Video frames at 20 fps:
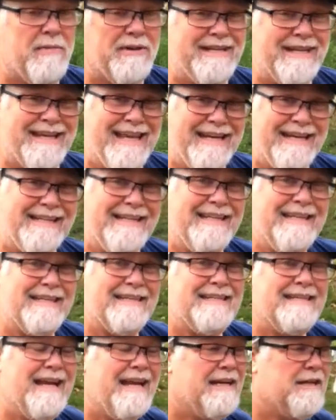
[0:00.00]
but to get it to
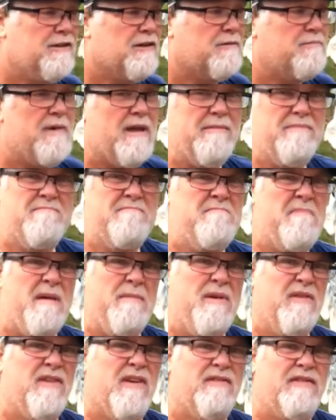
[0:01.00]
this state, it took me
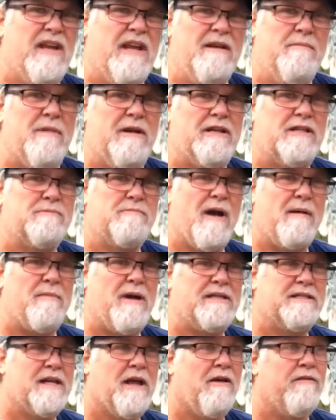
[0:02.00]
maybe 15 minutes by
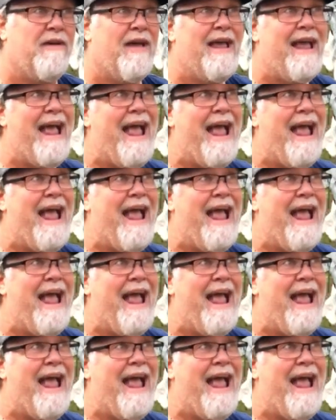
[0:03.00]
myself,